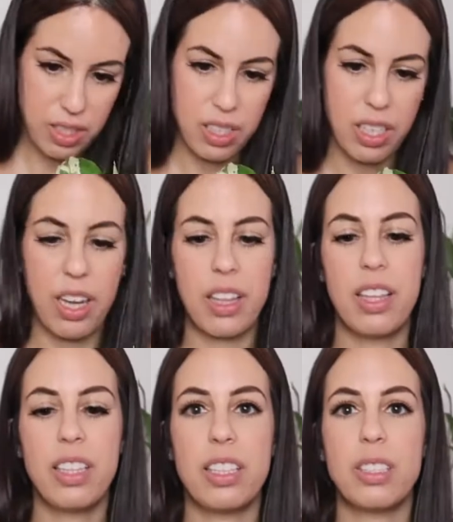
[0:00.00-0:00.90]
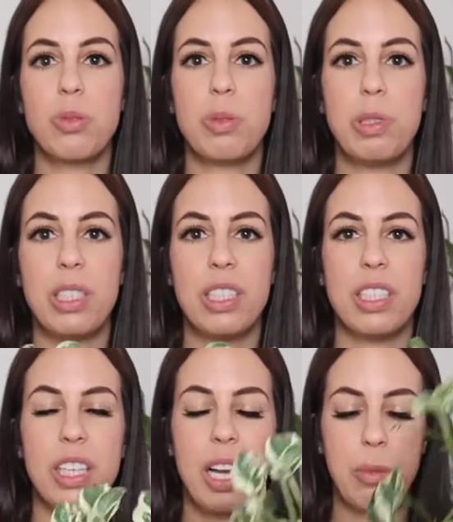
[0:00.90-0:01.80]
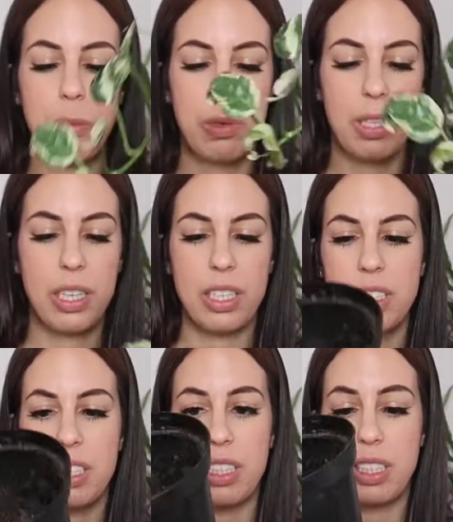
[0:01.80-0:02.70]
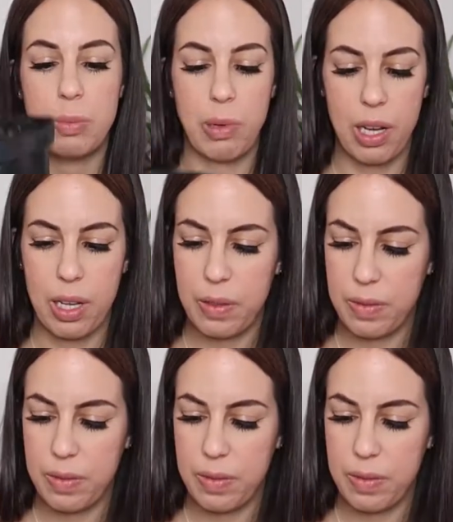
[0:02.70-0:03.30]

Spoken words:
No, I think this would be good. I'm gonna put it into this pot.